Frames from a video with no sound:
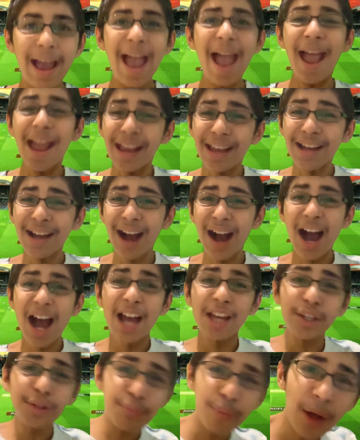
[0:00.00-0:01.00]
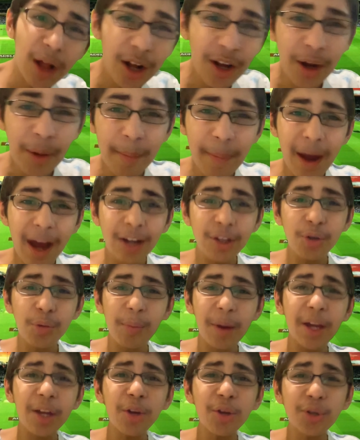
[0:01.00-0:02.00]
Hey guys, welcome back to
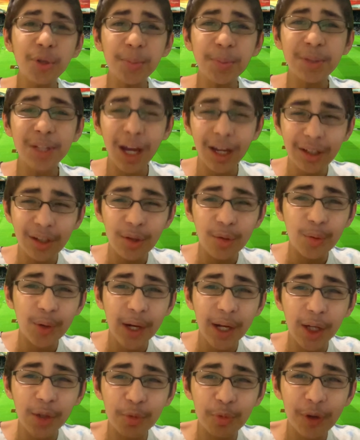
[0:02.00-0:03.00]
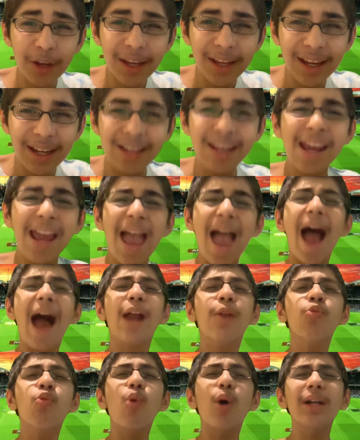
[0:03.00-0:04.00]
my YouTube channel Cricket Wicket,
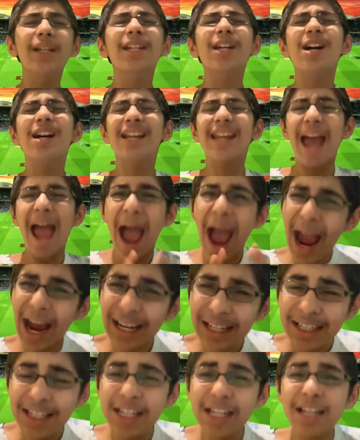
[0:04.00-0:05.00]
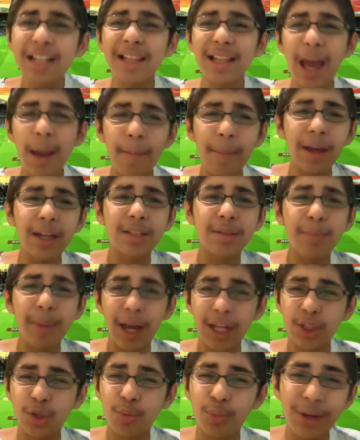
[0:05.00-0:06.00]
and what an anti-climax
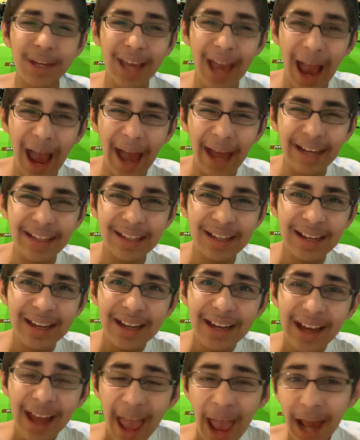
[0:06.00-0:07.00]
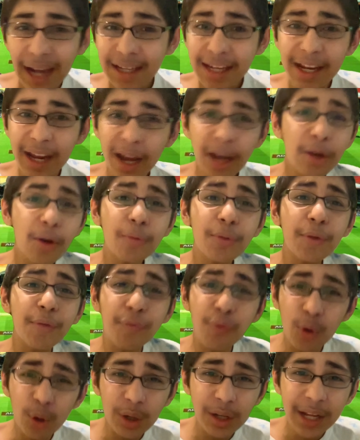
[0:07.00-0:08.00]
match we had. At the end of the
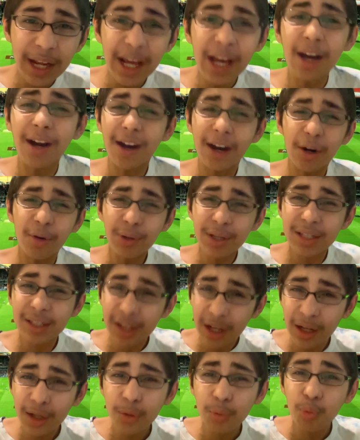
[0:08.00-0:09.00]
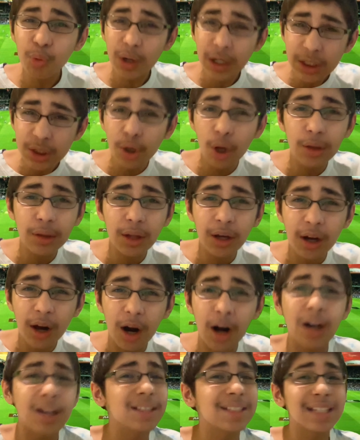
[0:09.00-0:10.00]
fourth day, a result was on the
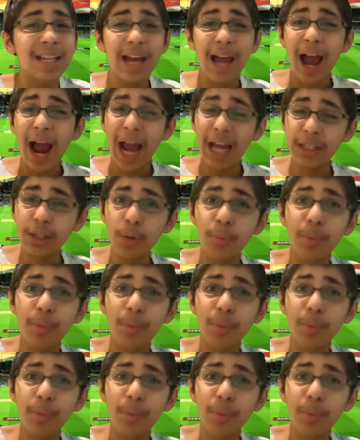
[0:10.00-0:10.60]
cards, either